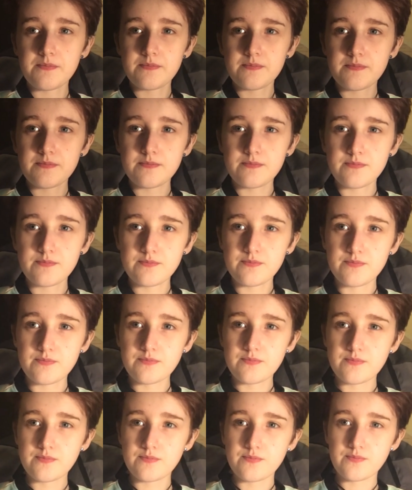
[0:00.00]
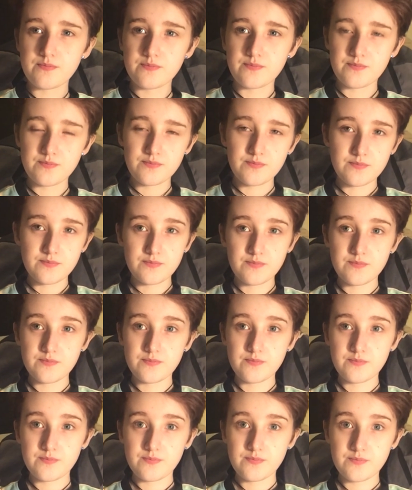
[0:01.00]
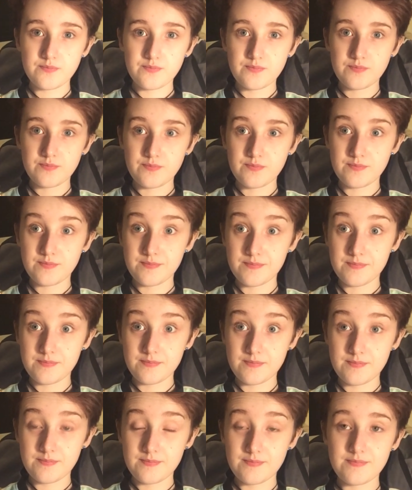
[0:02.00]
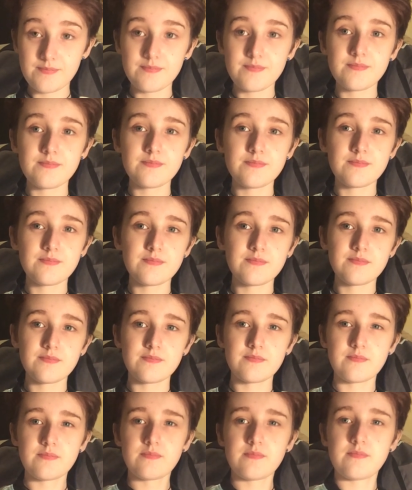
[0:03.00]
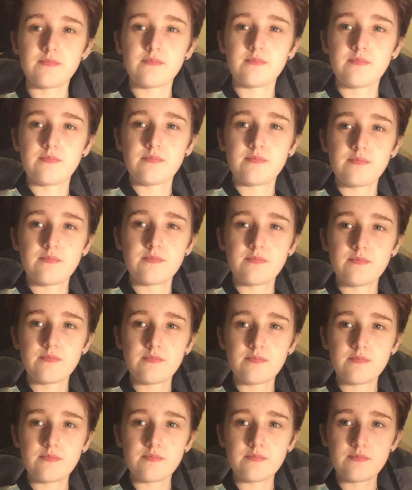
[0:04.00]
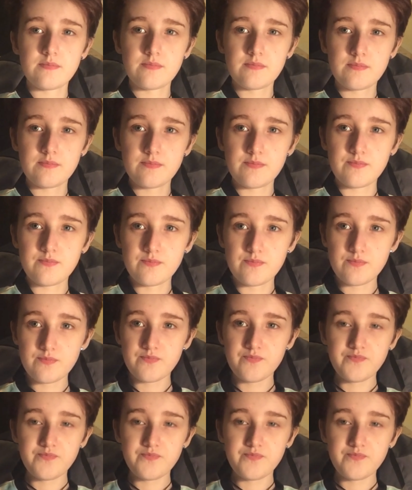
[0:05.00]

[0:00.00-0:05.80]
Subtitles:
(no one is talking)